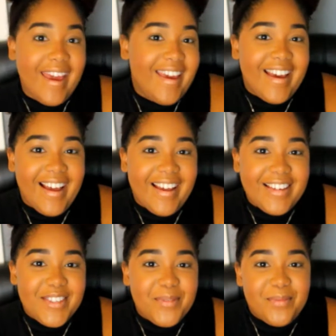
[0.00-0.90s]
Hey
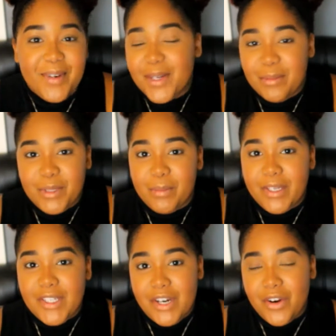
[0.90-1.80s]
guys, welcome to my
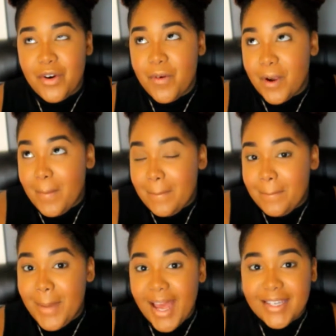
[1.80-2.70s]
channel, or welcome
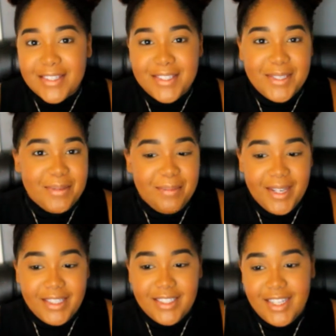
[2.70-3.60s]
back to
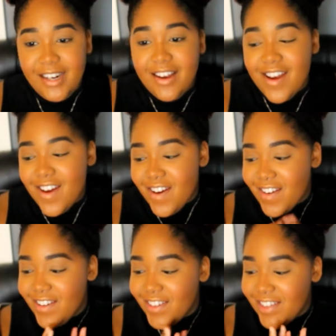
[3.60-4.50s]
my
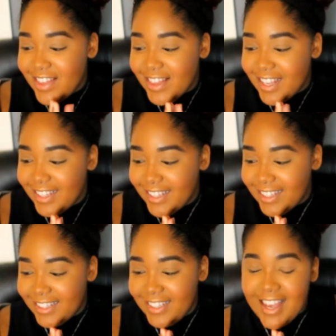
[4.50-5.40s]
channel.
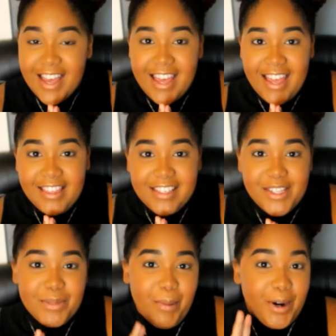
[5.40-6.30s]
And this
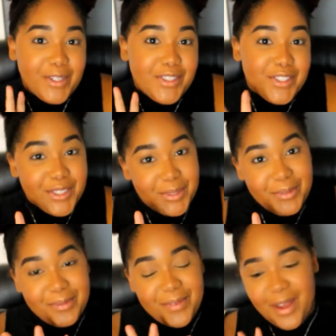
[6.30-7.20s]
is part
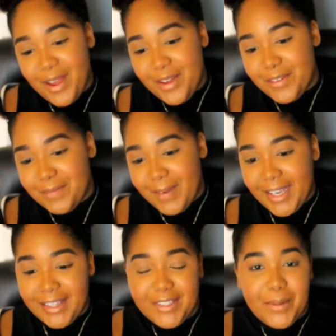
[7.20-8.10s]
2 of
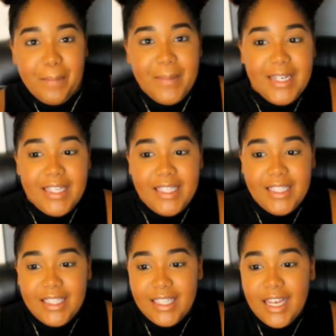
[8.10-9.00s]
my little
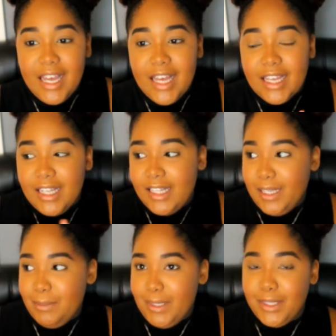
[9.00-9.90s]
mini
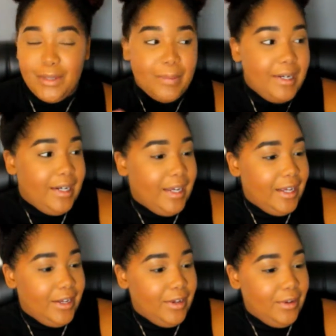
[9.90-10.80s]
clubbing, going
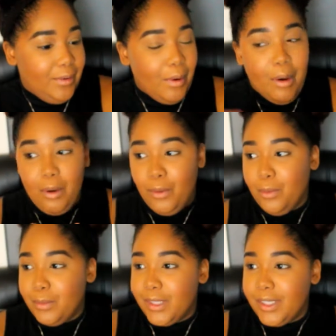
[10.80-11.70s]
out,
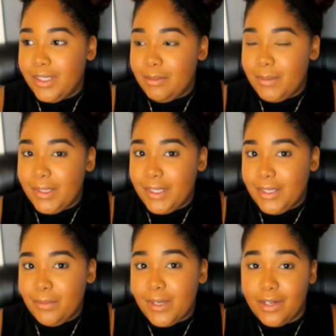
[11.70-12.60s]

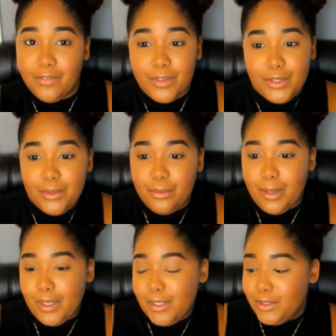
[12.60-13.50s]
homecoming, whatever you
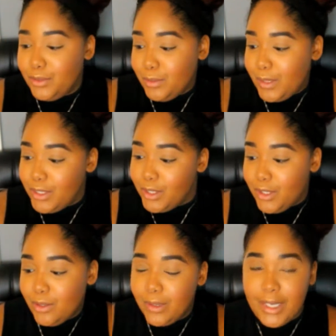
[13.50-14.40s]
want to do,
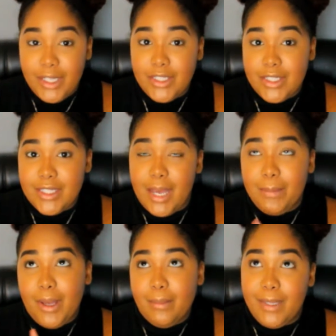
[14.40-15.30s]
special occasion
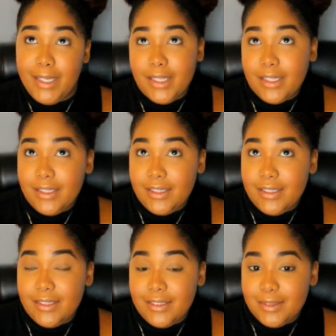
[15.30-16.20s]
type of
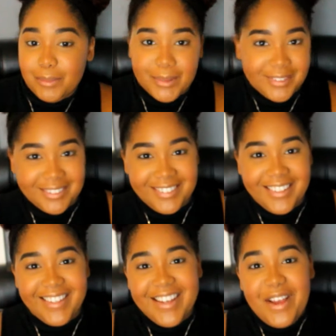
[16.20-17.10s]
makeup.
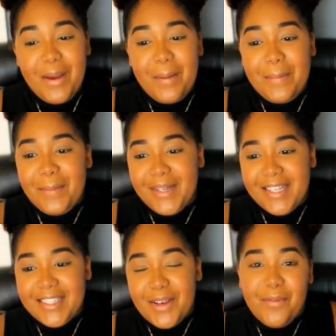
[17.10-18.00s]

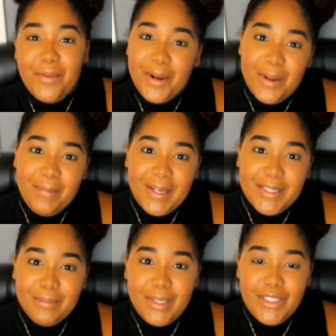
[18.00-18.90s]
But welcome back
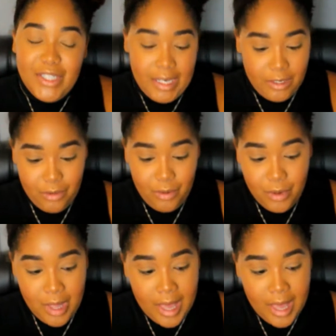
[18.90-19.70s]
to my channel.